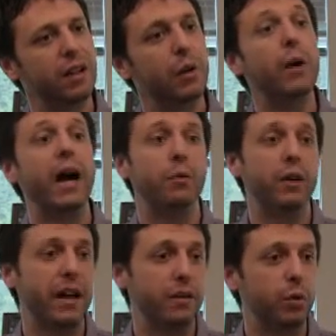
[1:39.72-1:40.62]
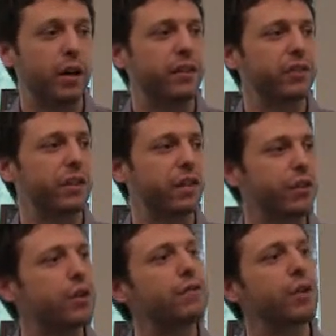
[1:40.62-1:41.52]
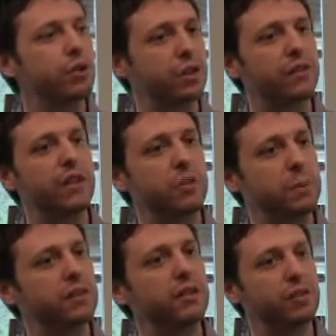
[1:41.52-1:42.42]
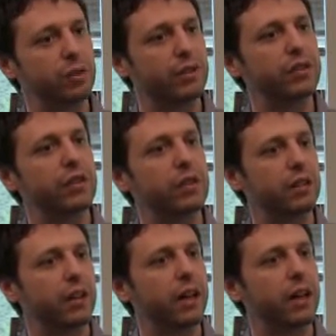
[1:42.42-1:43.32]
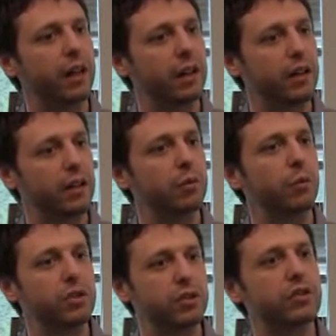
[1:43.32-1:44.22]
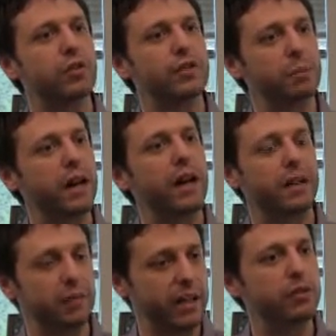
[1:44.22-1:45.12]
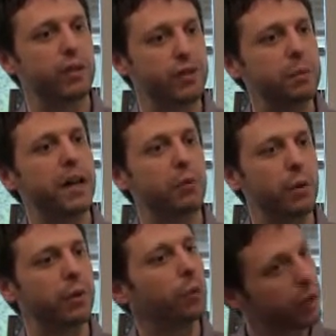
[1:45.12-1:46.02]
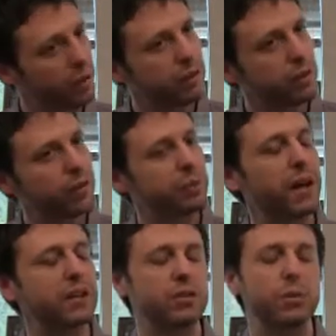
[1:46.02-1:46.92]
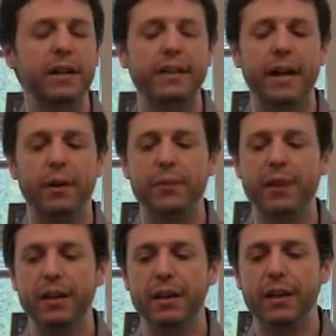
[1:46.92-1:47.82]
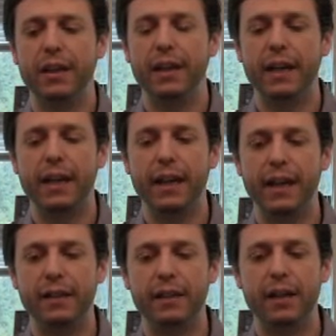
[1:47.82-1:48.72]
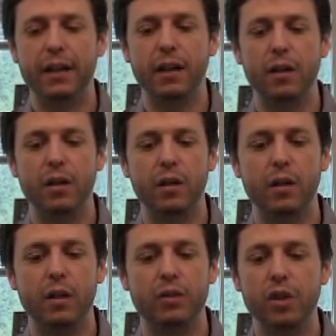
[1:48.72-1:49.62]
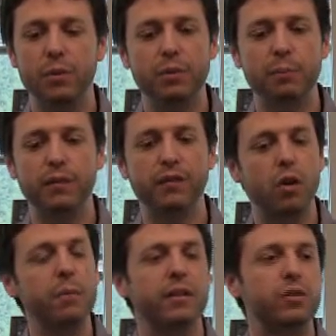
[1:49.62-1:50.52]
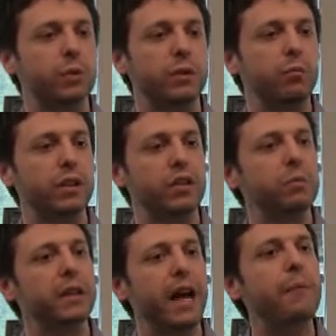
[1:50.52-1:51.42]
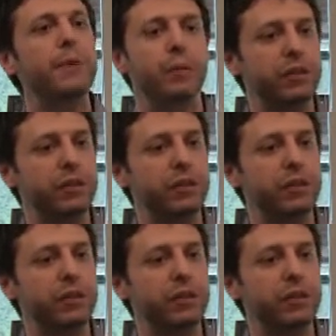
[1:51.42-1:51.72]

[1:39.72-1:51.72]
Right, we're at the 3rd version of HPC Server, which is Service Pack and Service Pack 1. Working on Service Pack 2 right now. And in terms of performance, we couldn't be happier.